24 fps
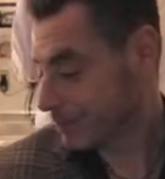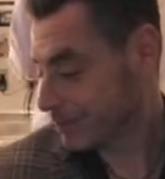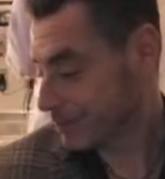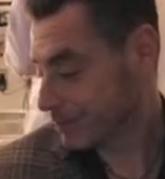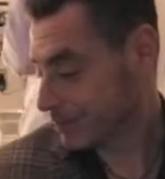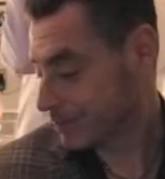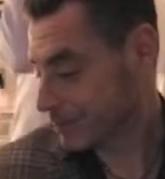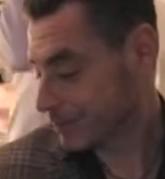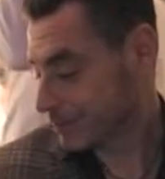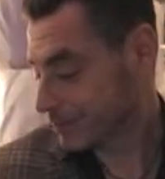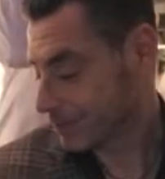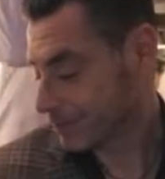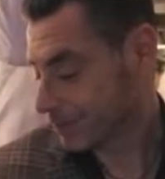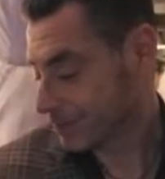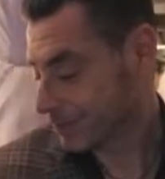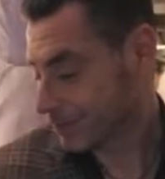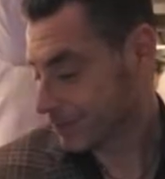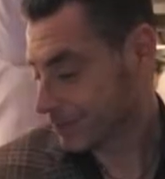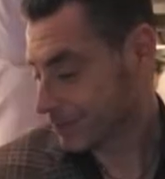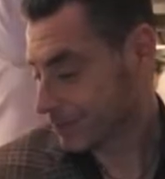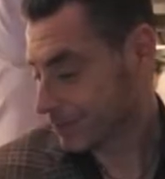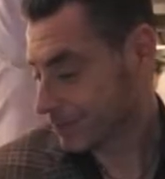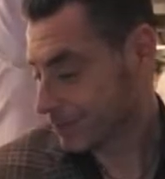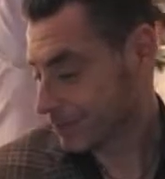
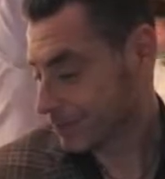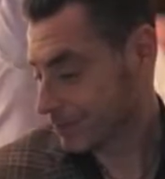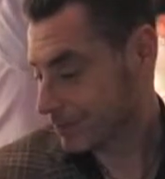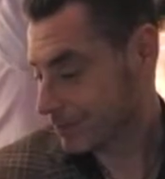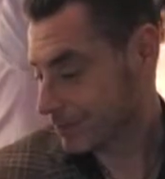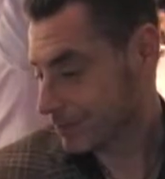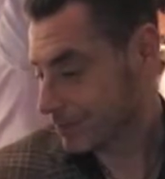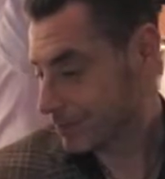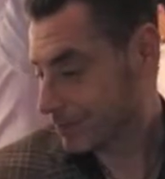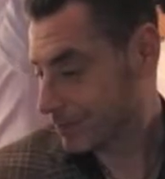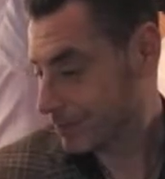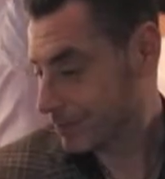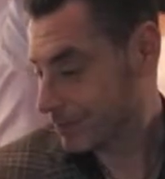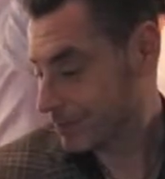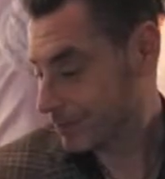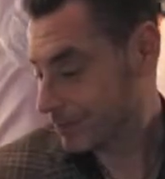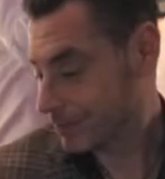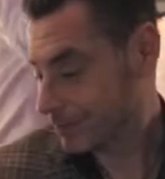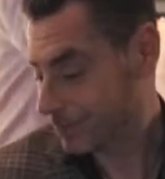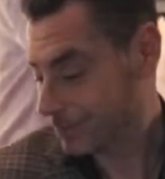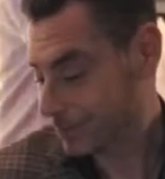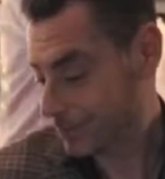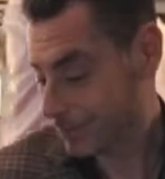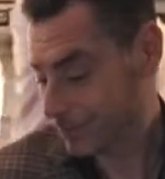
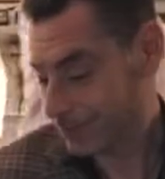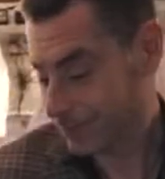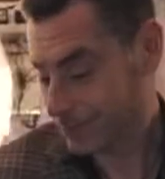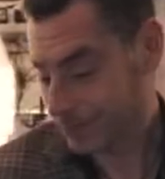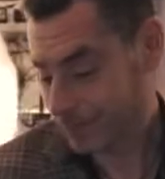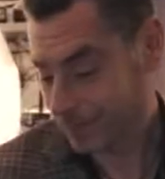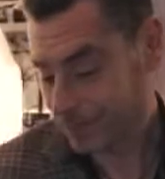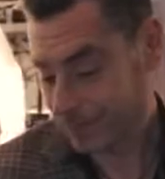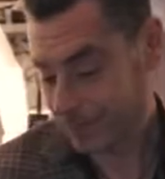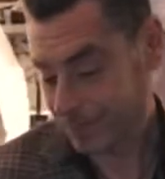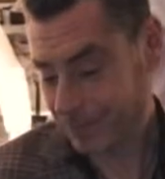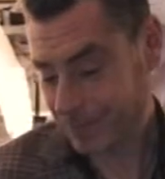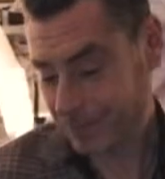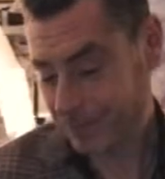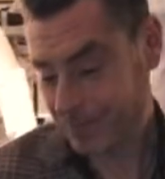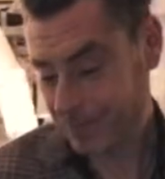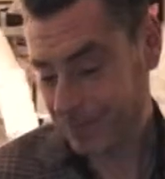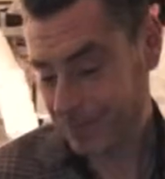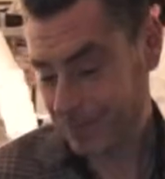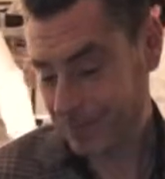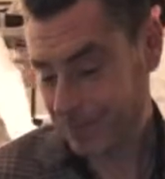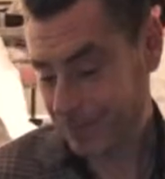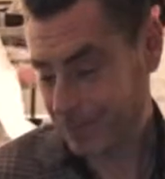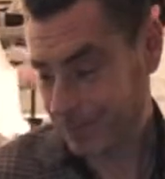
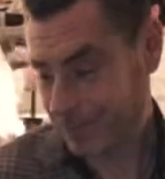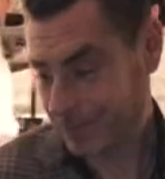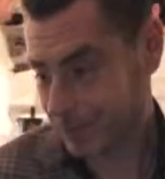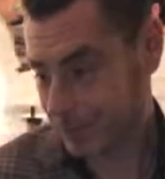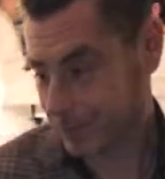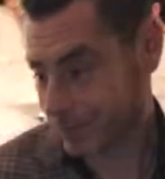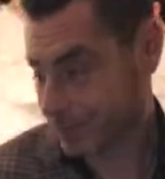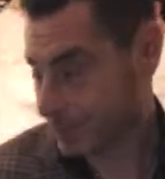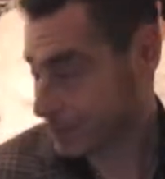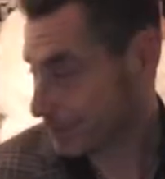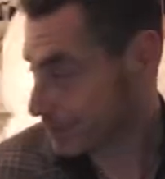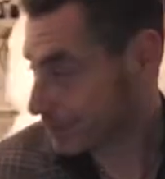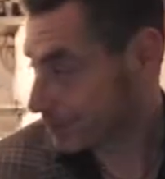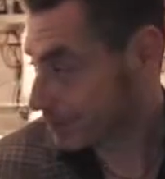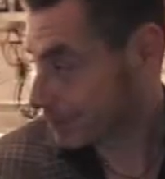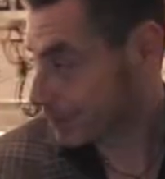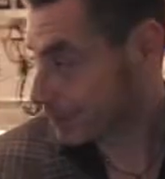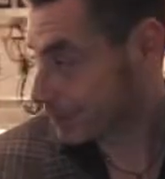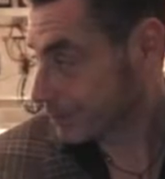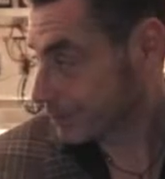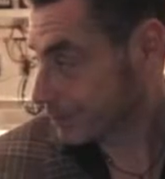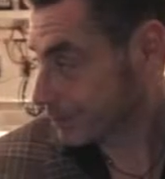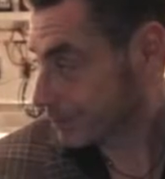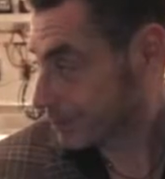
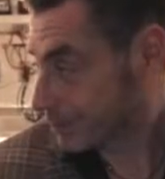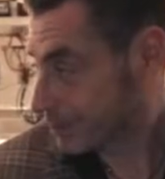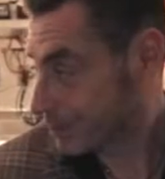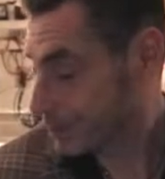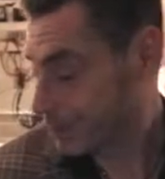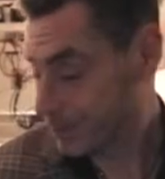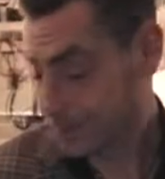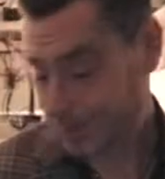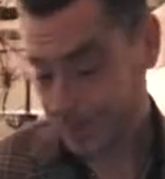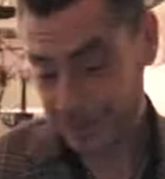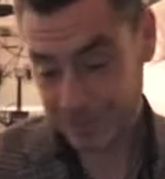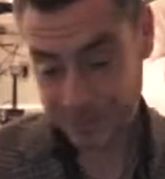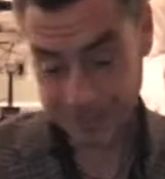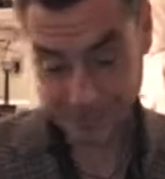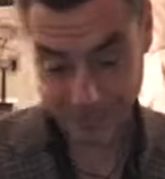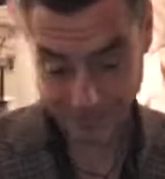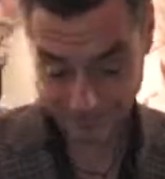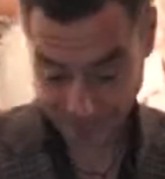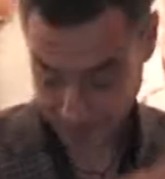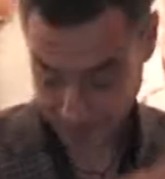(silent)